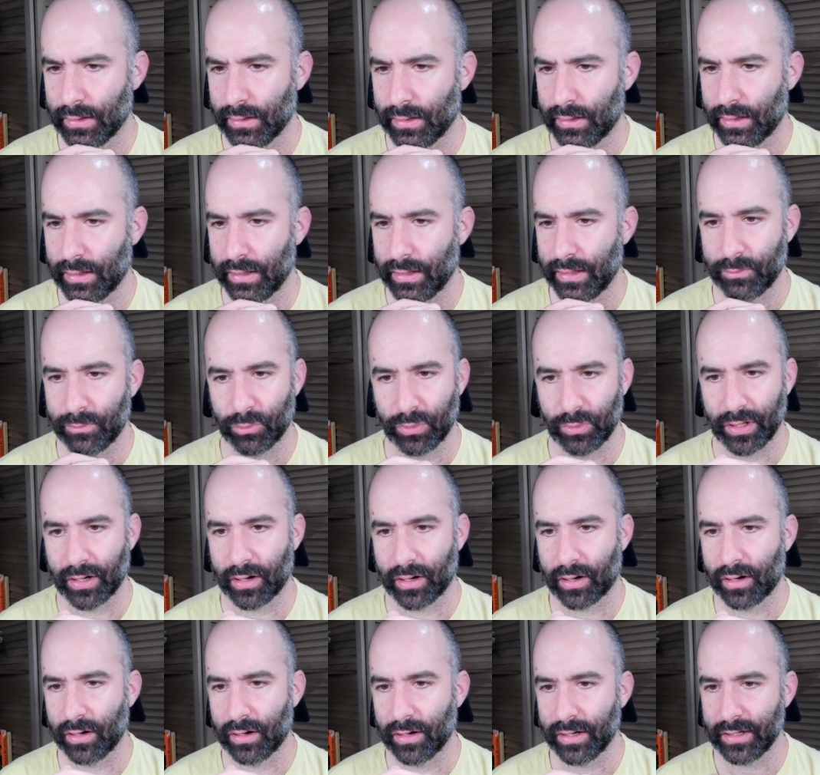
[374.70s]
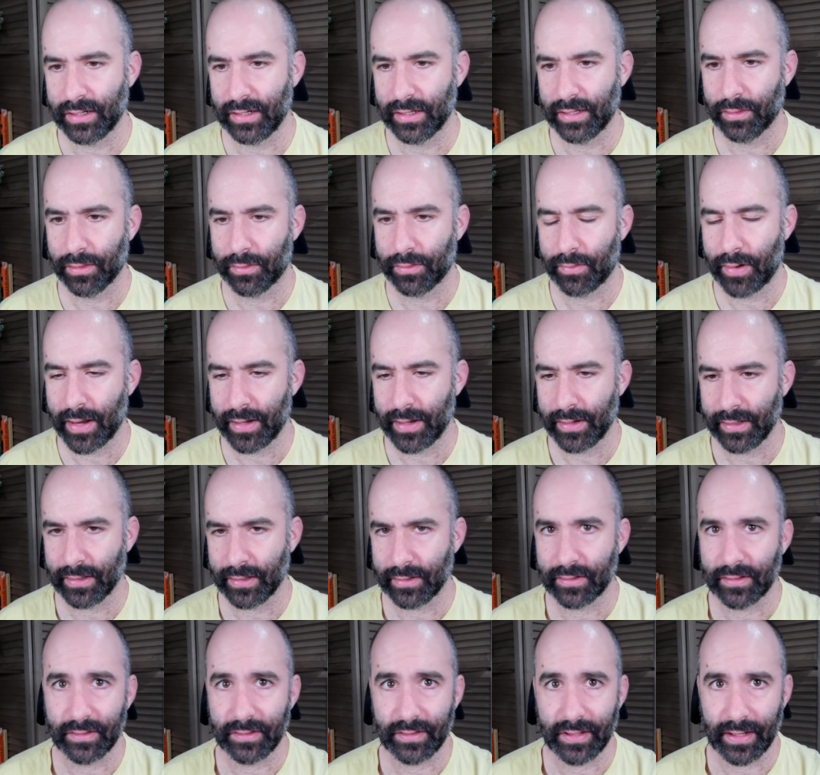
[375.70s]
And we are again threatening
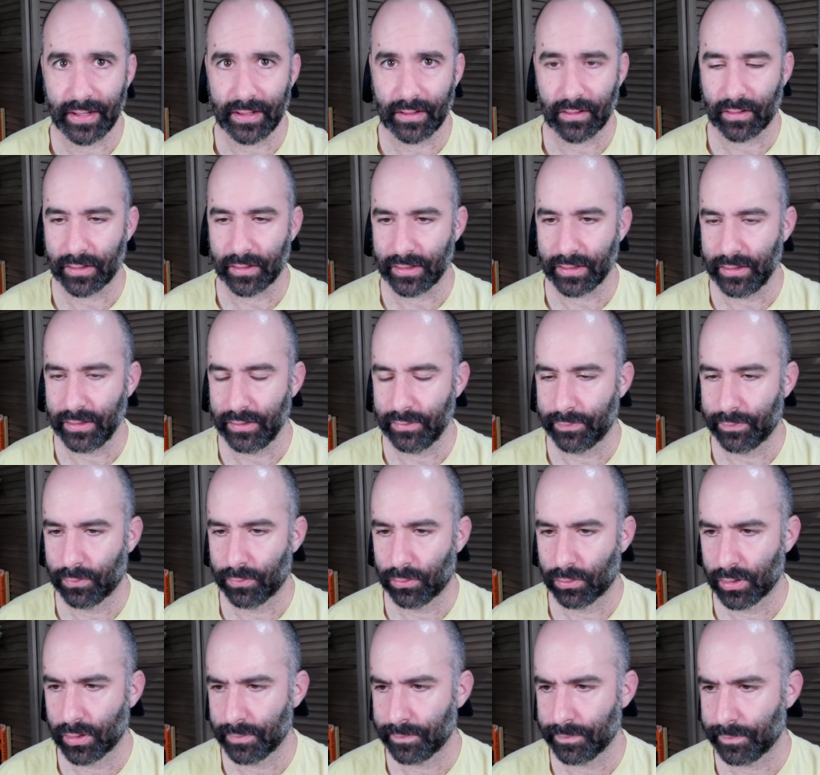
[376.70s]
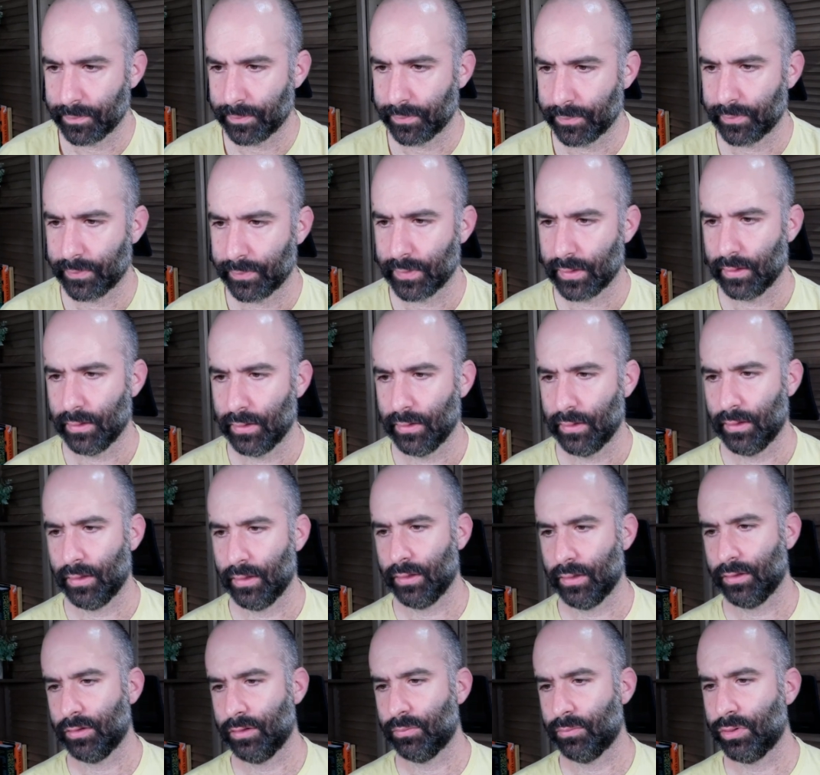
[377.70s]
to take on e4.
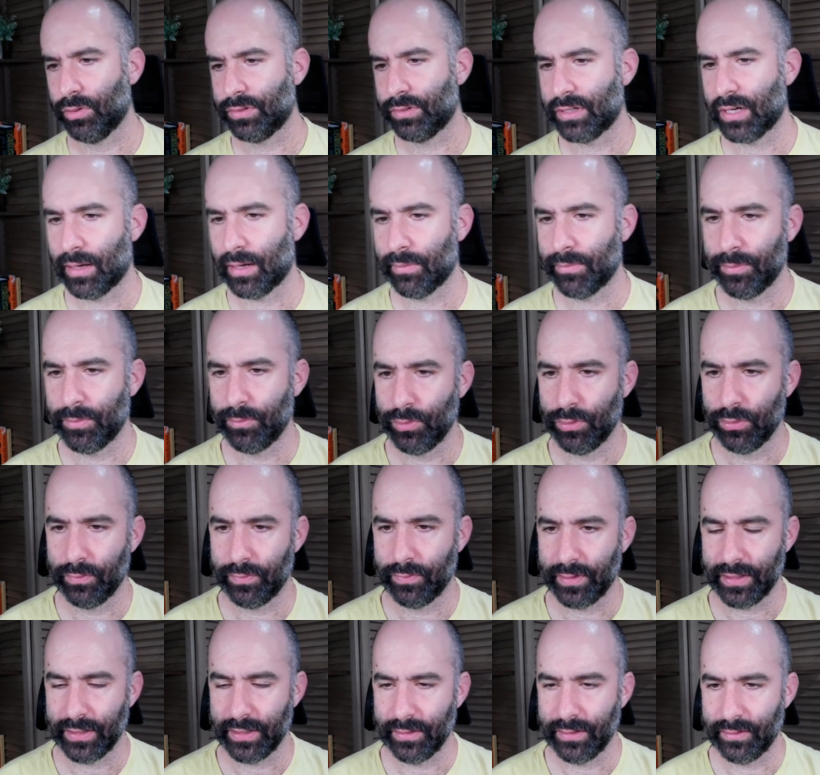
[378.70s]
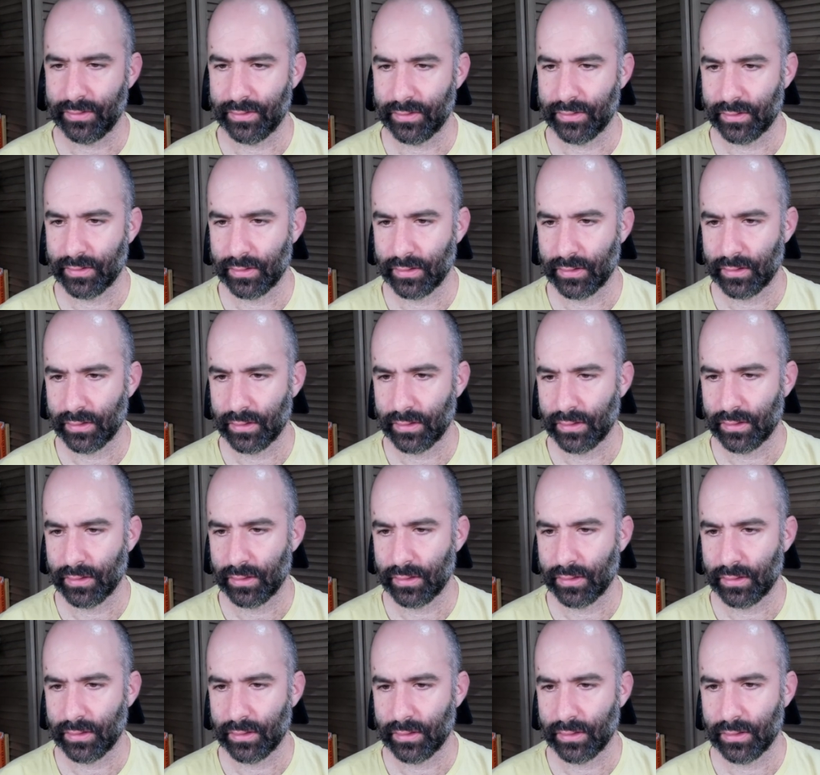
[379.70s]
The most common move is
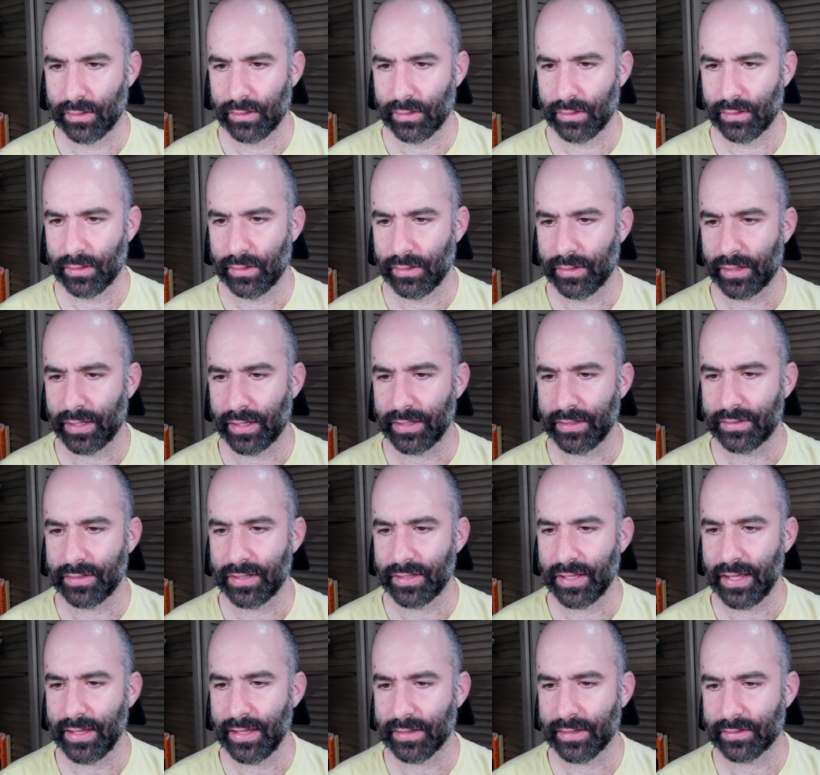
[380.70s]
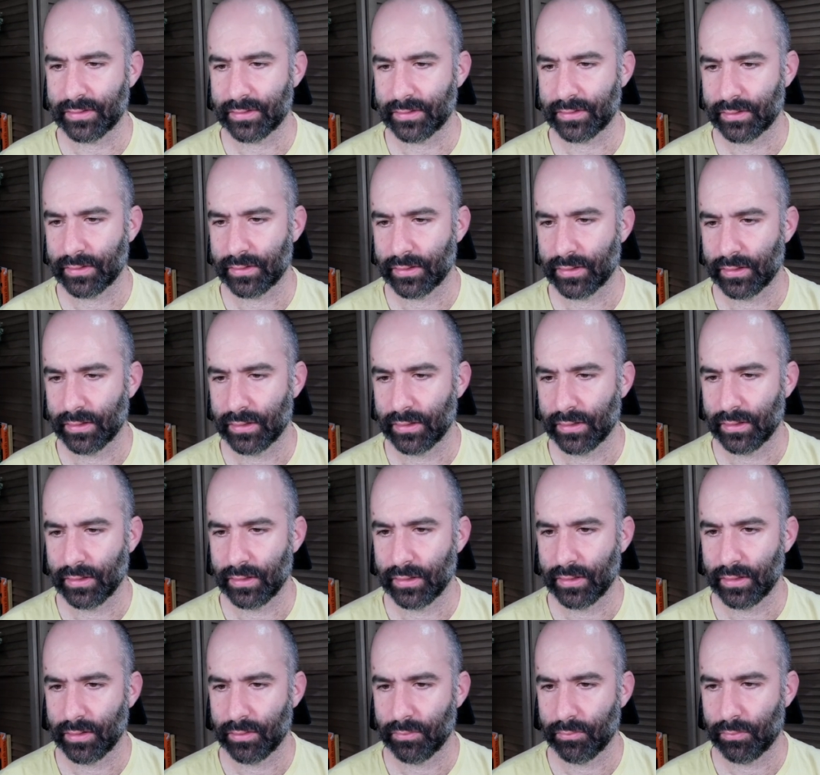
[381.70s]
knight takes,
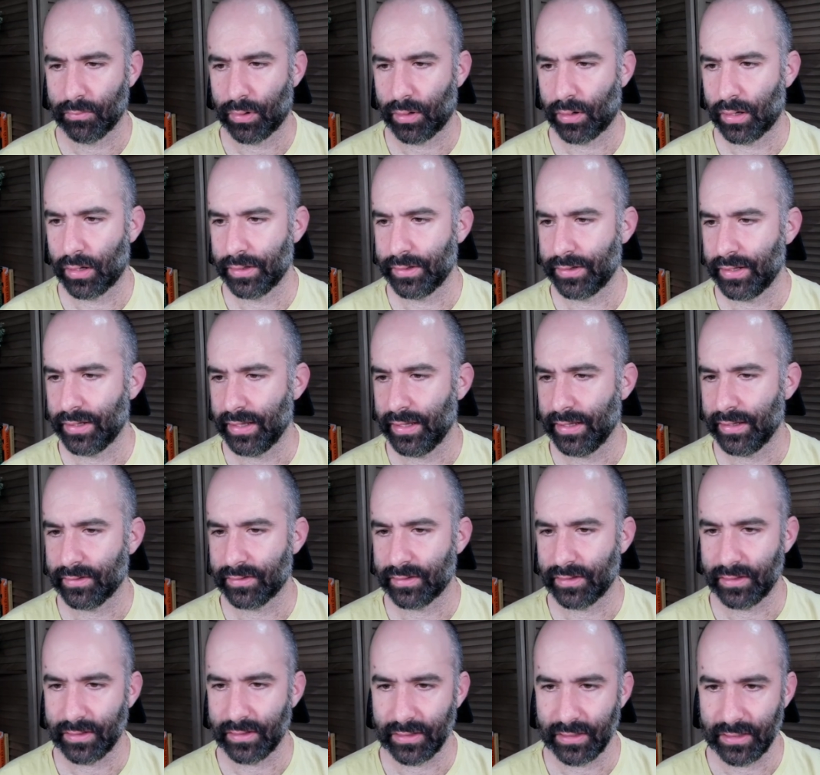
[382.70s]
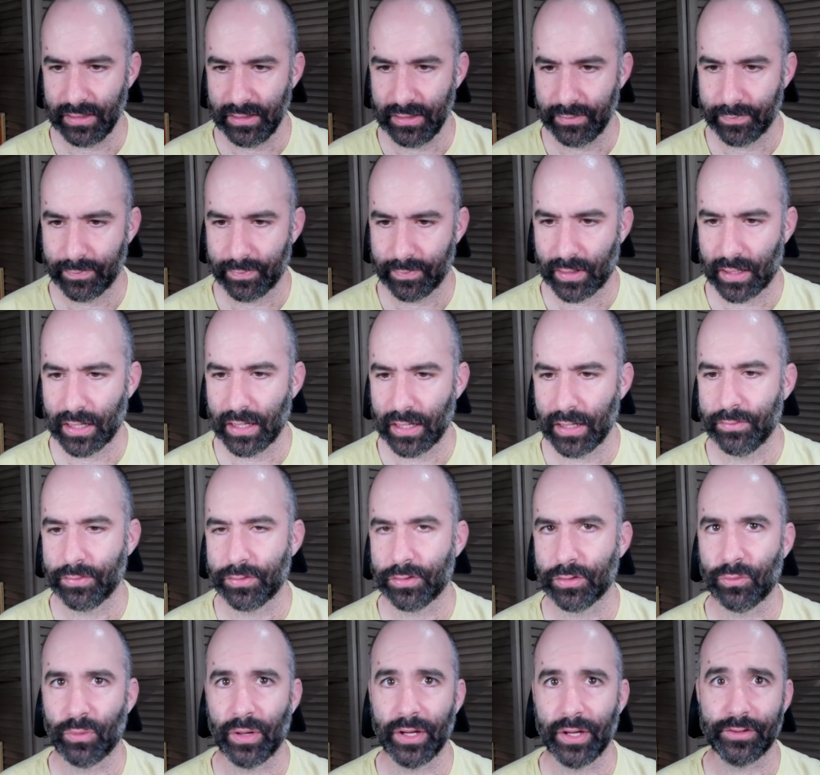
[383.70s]
pawn takes, and e5,
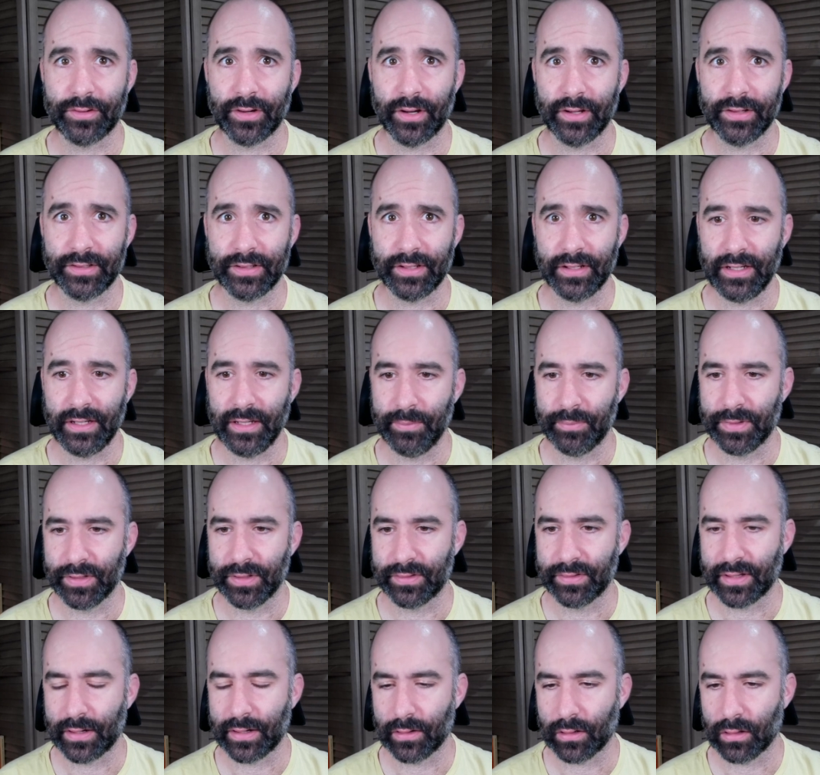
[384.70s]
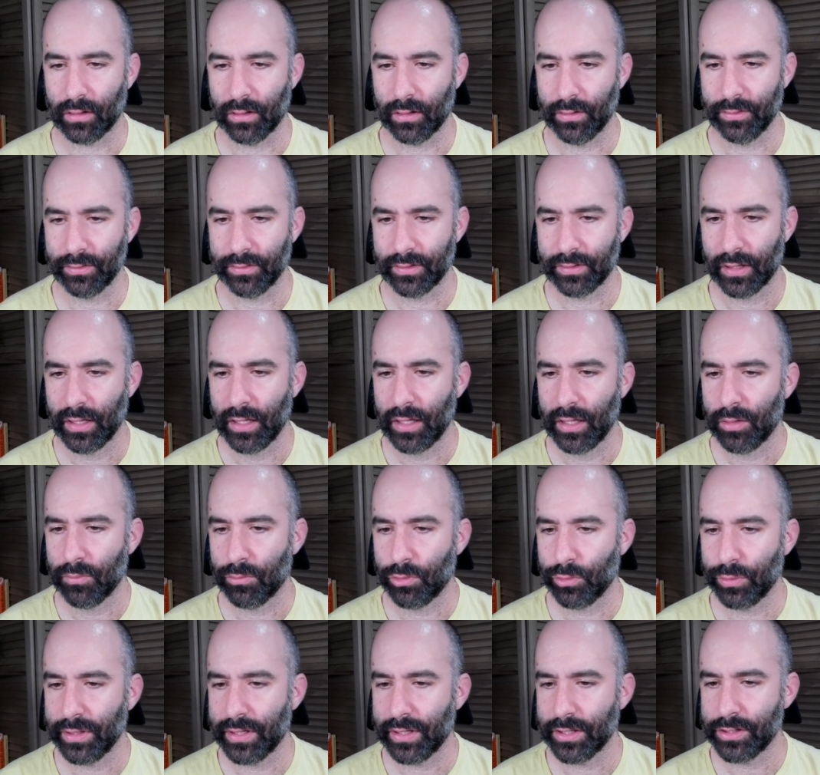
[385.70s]
so white tries to keep the center closed.
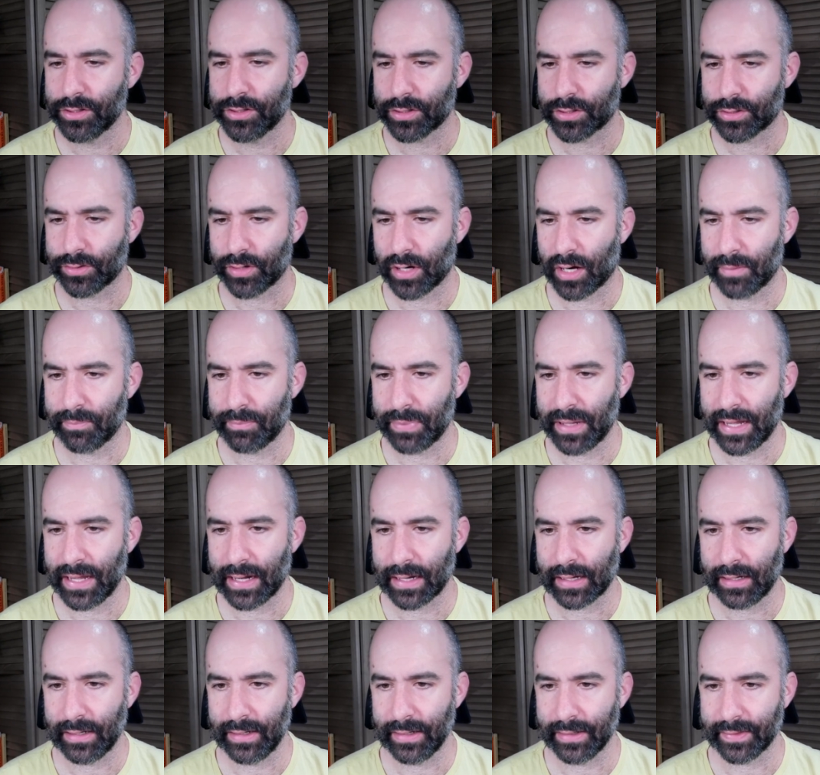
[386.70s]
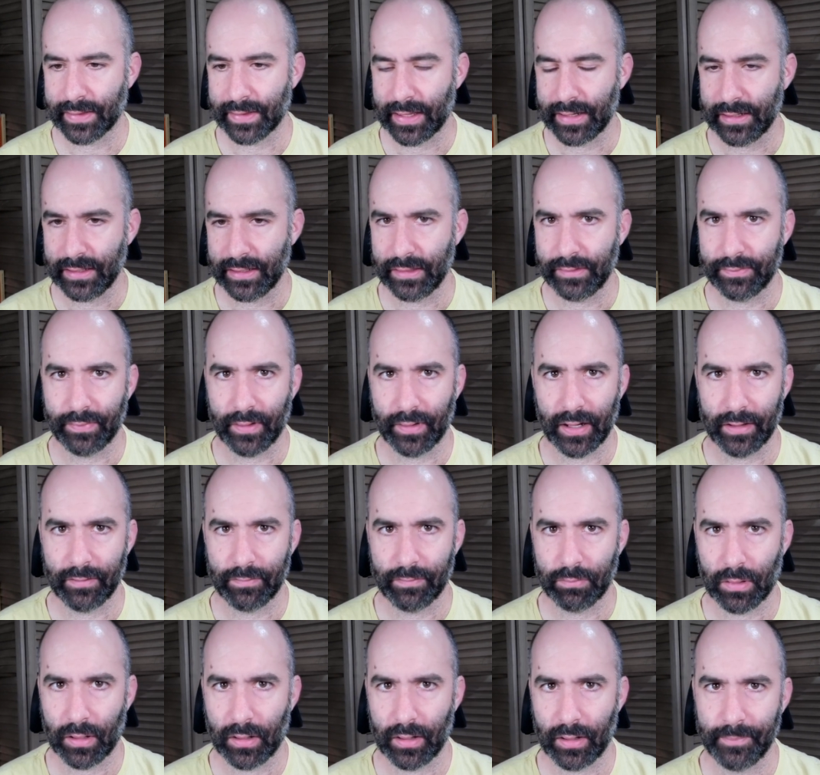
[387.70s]
But we can just drop back, hitting that
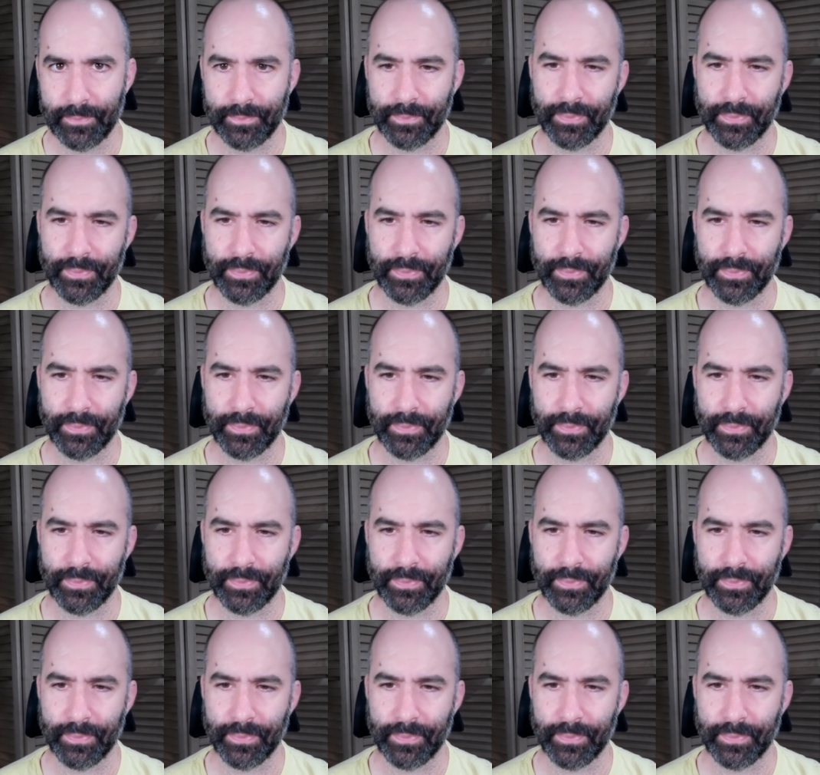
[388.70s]
e5 pawn,